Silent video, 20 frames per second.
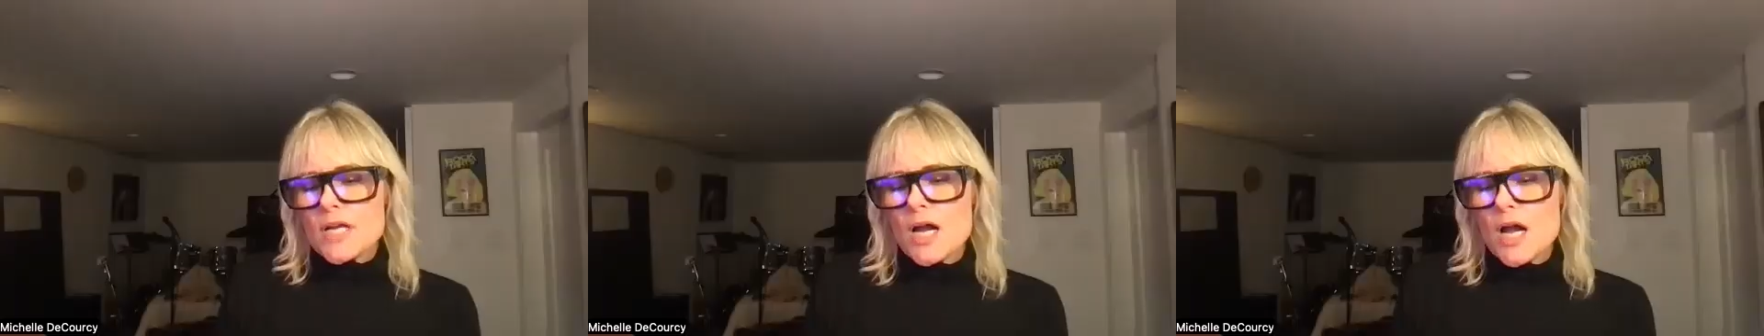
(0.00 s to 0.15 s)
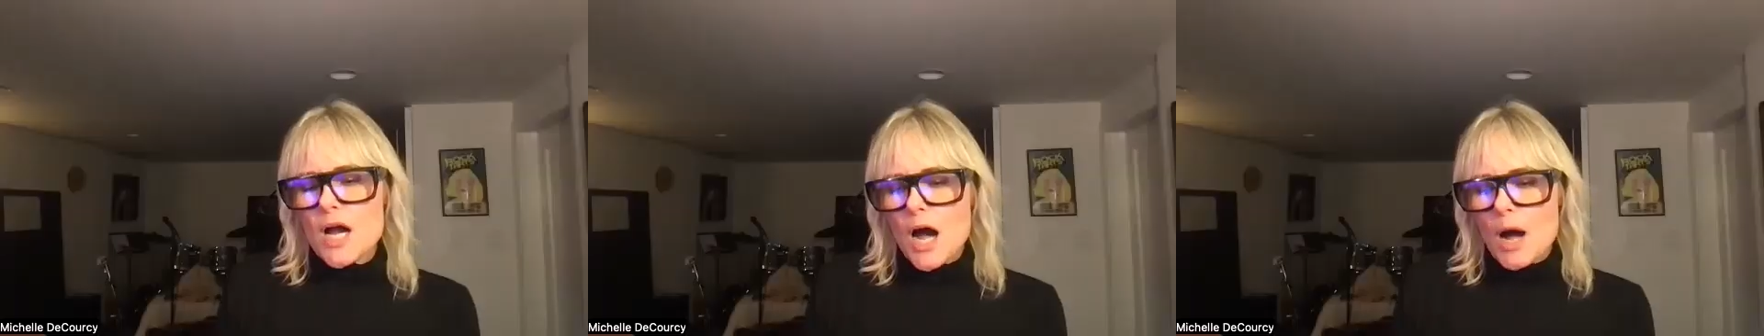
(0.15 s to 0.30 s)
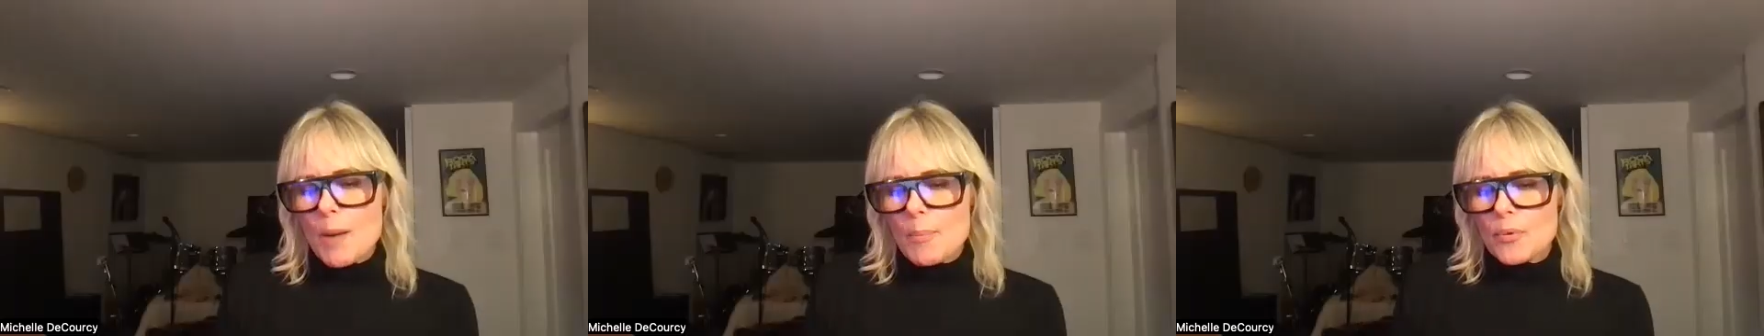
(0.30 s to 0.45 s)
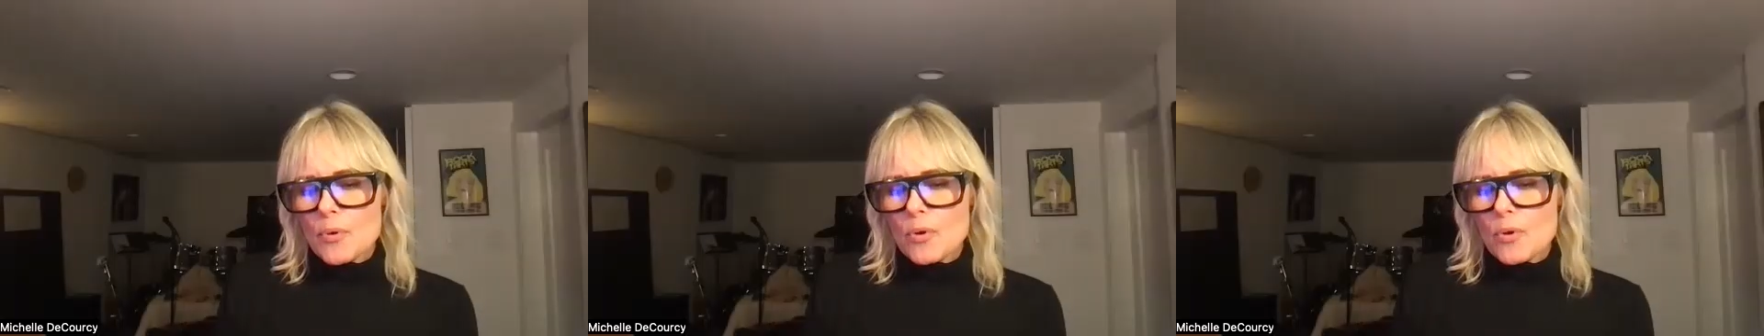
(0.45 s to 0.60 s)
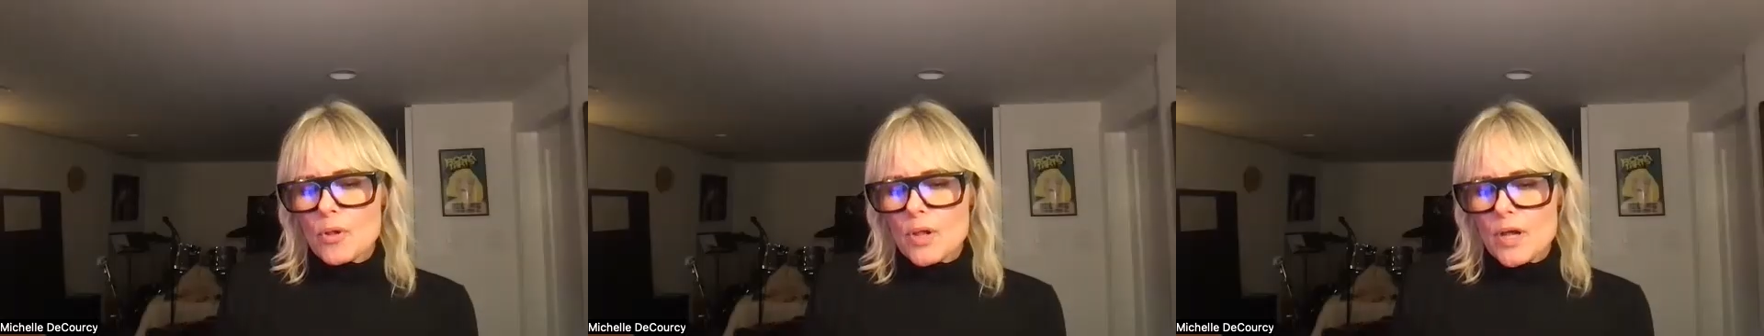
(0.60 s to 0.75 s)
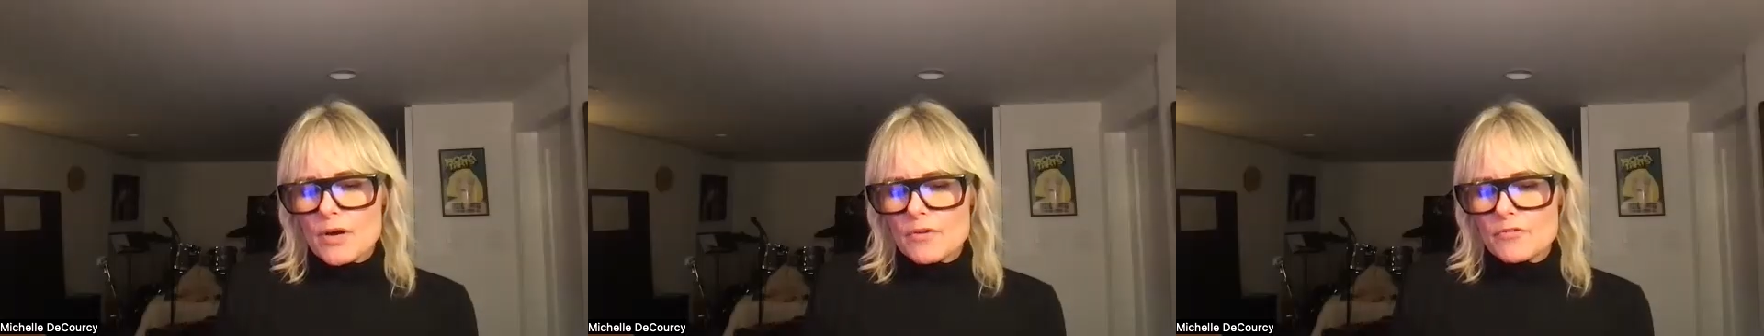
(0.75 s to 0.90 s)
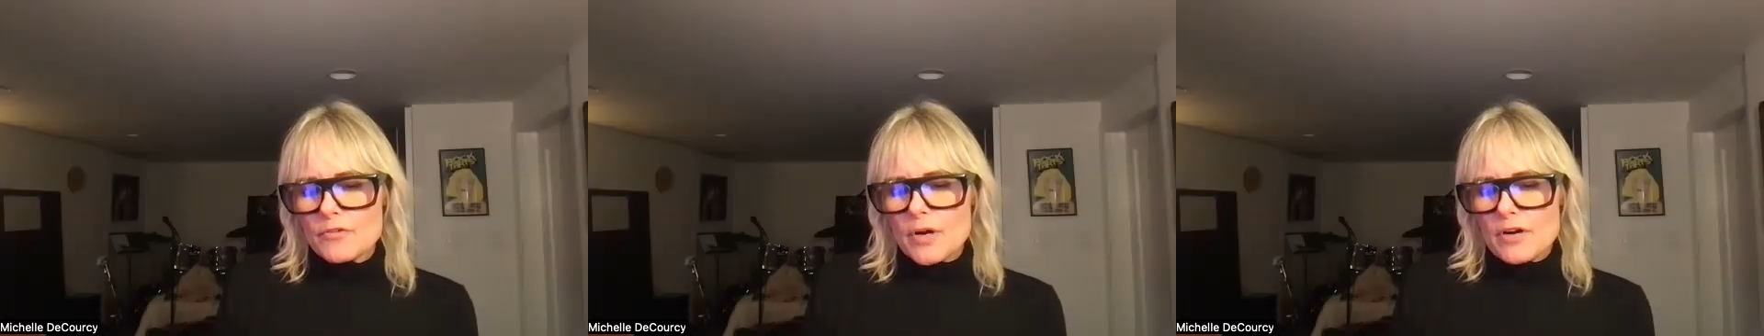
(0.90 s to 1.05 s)
a couple
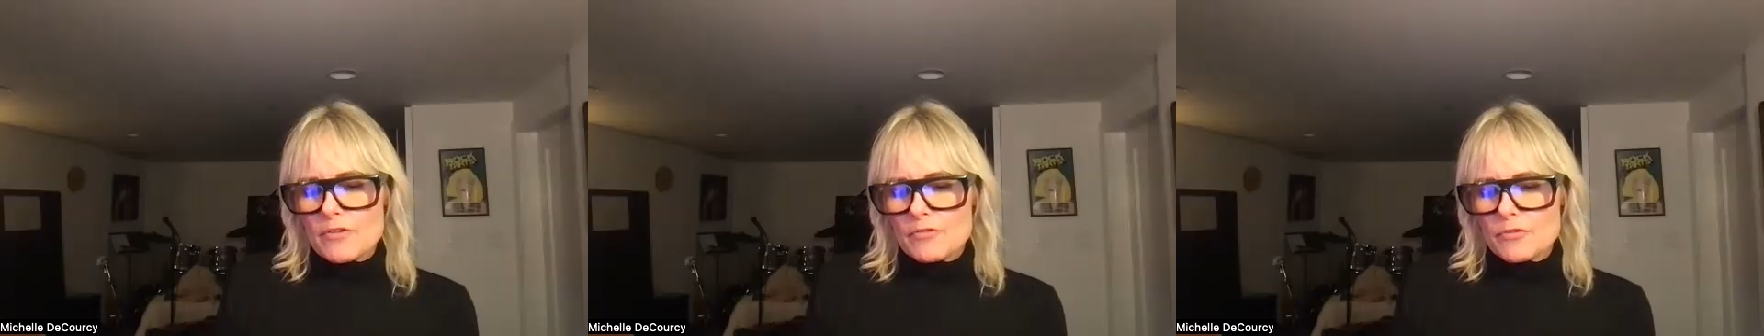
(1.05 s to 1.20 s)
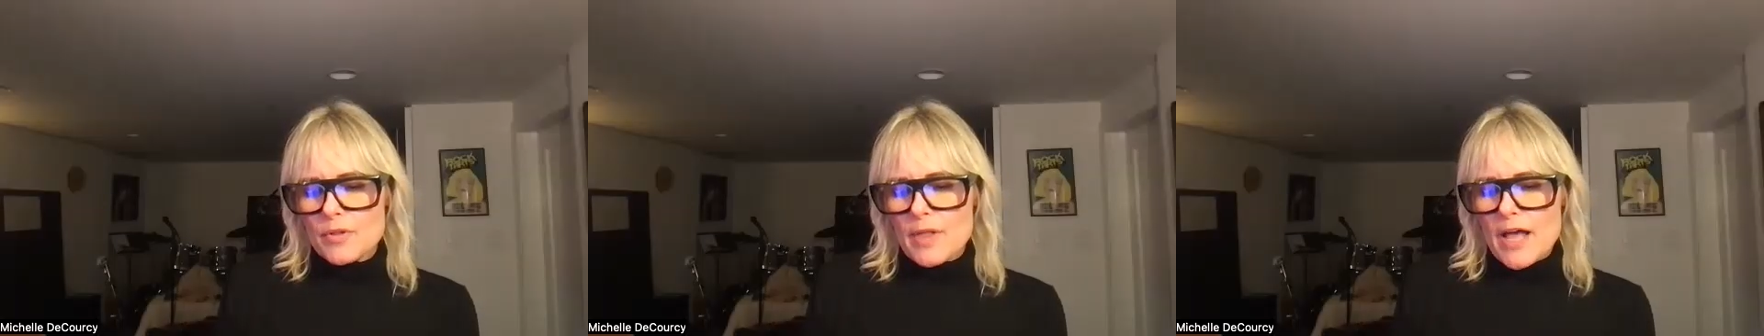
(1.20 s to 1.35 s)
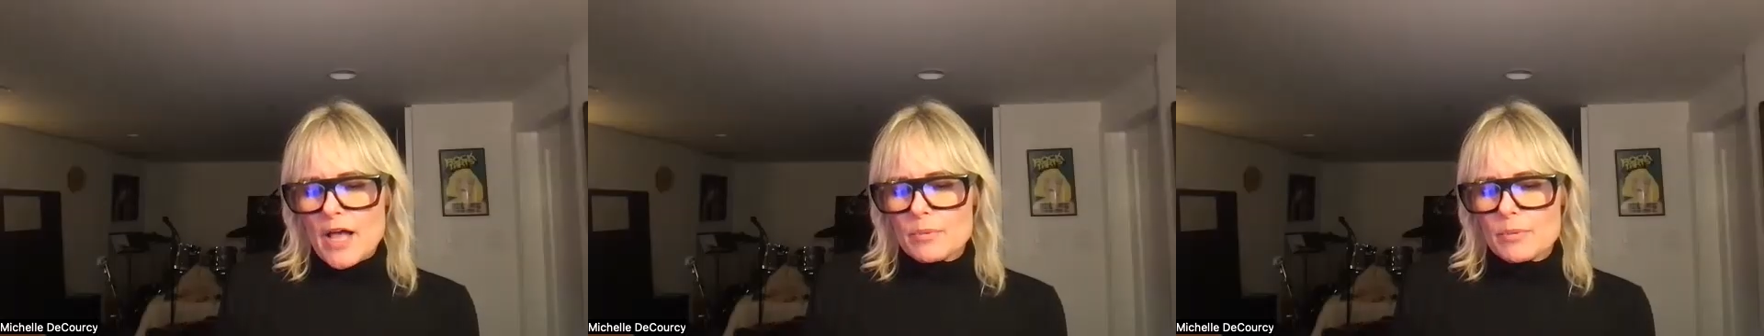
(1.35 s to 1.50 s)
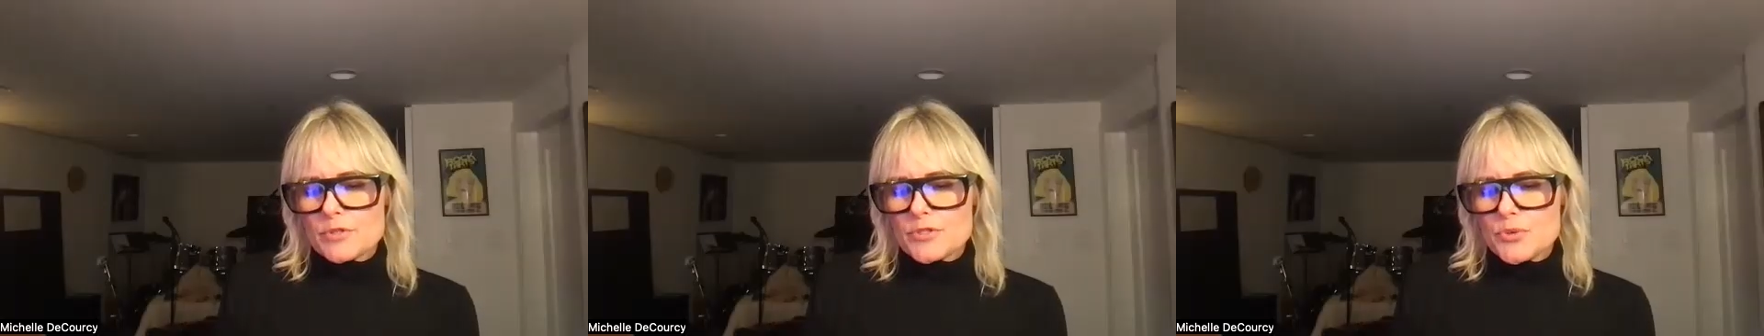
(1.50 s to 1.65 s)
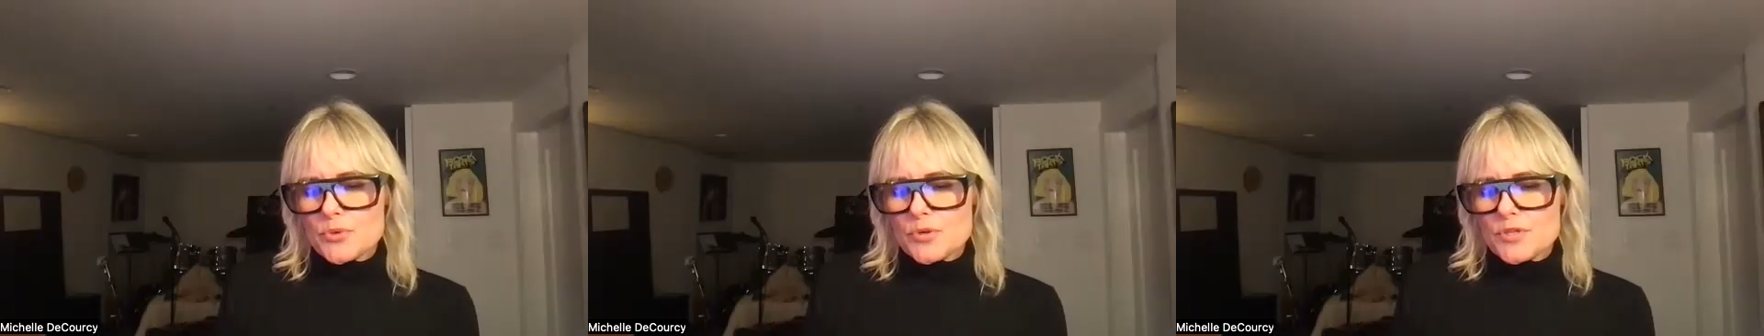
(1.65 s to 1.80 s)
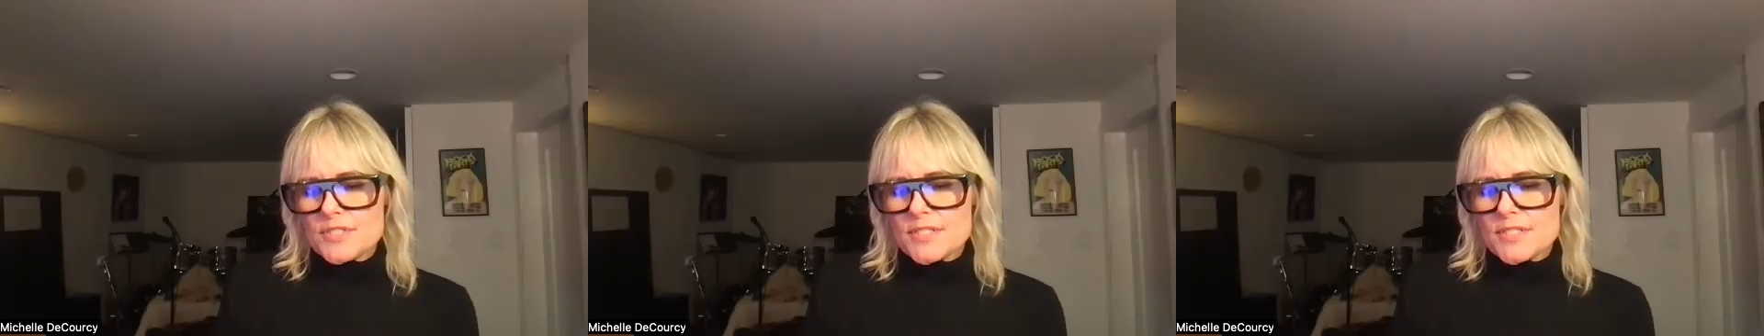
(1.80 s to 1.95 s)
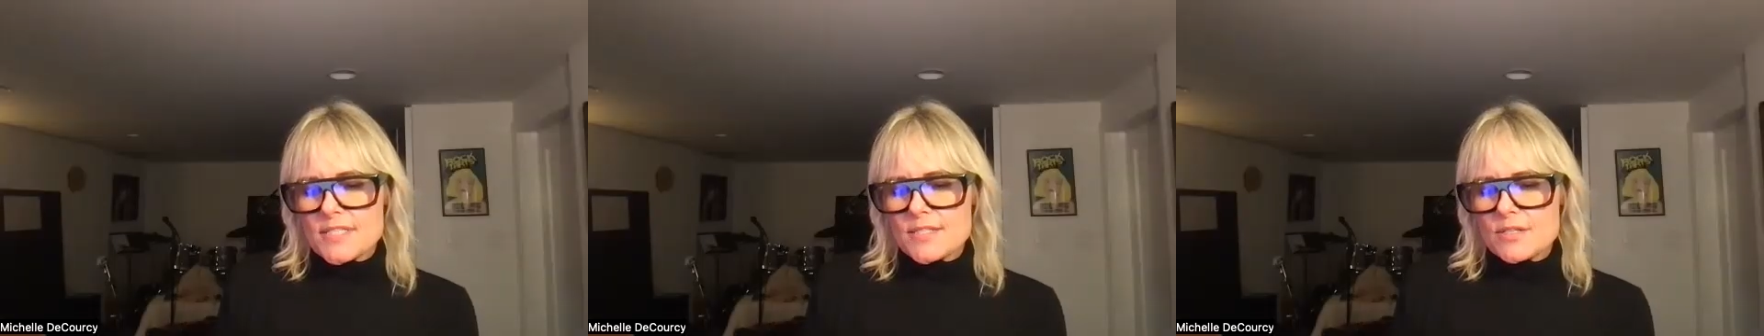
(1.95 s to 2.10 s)
of reliable
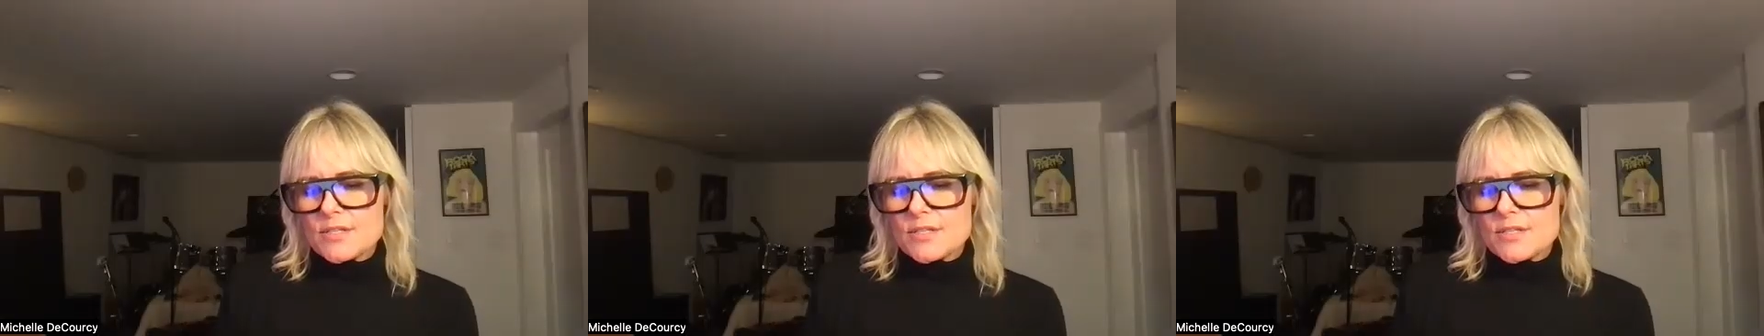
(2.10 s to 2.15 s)
sources.